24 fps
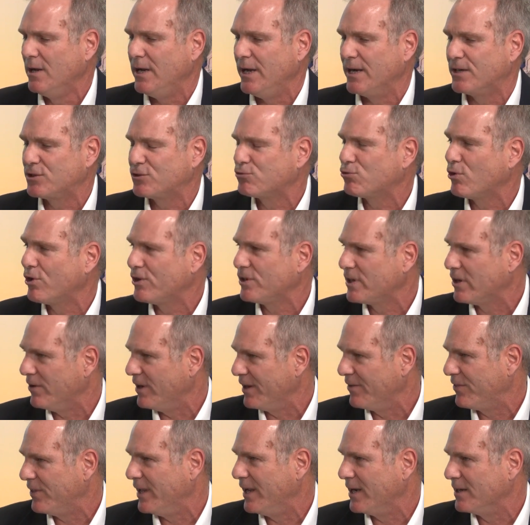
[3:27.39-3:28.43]
extraordinary
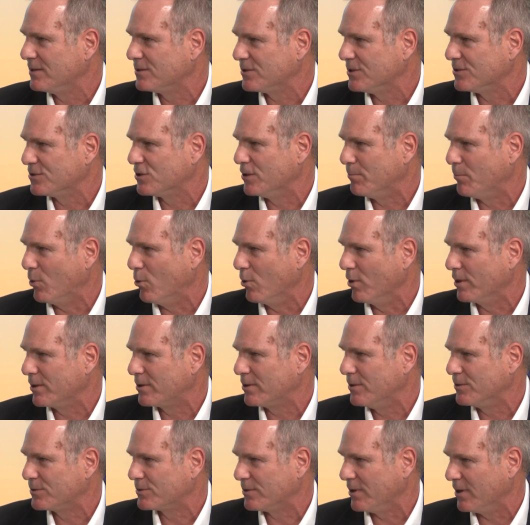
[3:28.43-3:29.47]
things to support
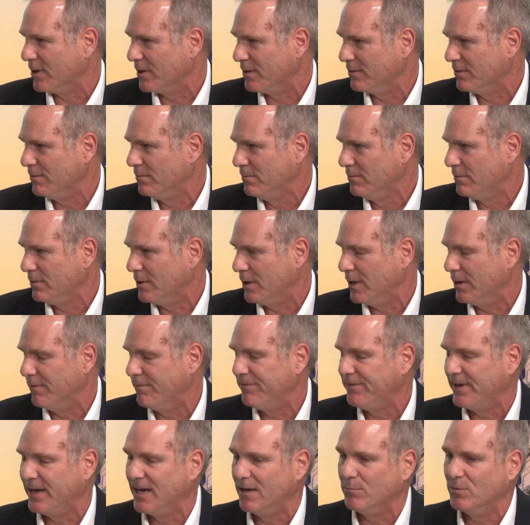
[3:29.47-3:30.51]
Coast Guard
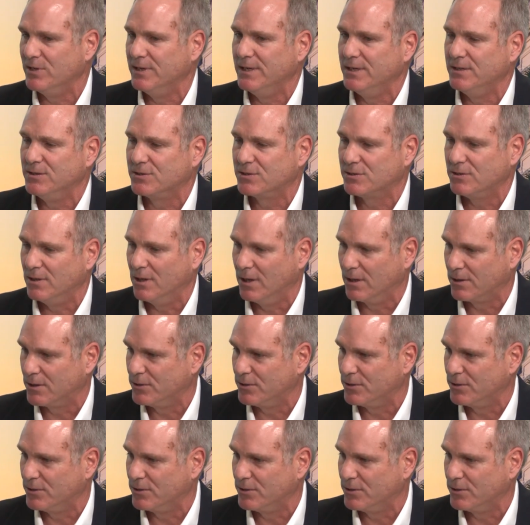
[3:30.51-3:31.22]
families,